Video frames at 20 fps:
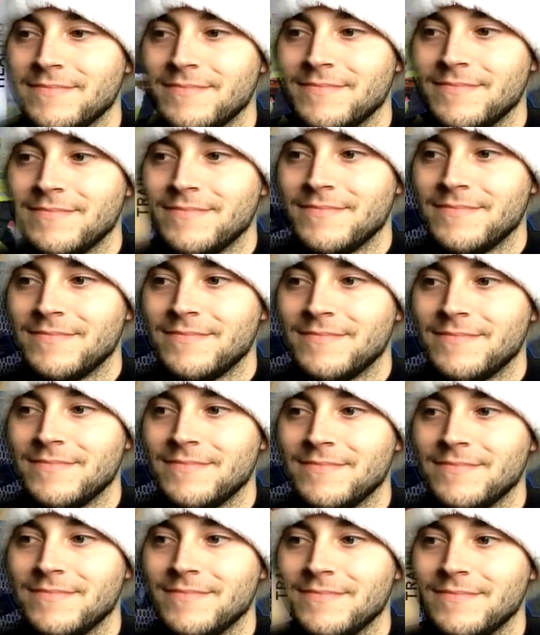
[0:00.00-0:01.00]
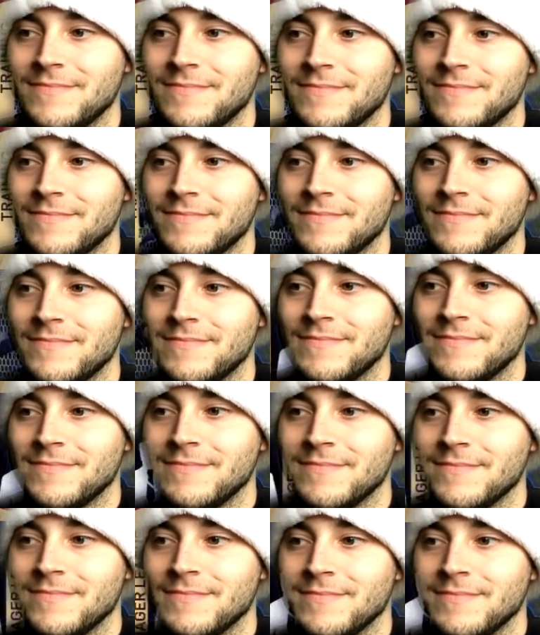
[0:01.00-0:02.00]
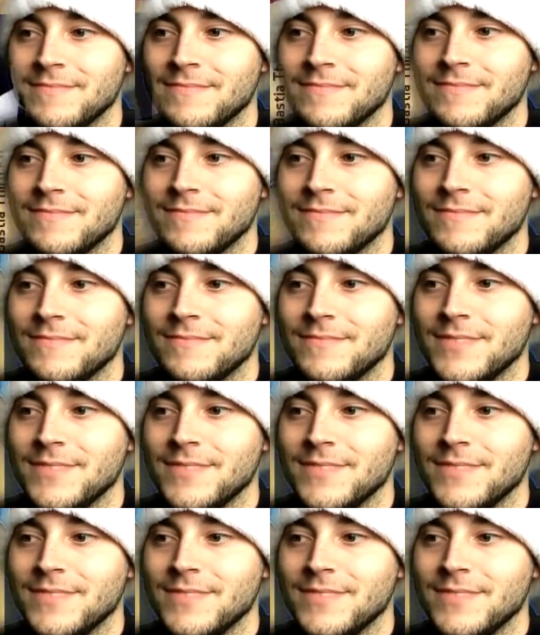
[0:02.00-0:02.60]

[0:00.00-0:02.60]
No words are spoken by the person on screen.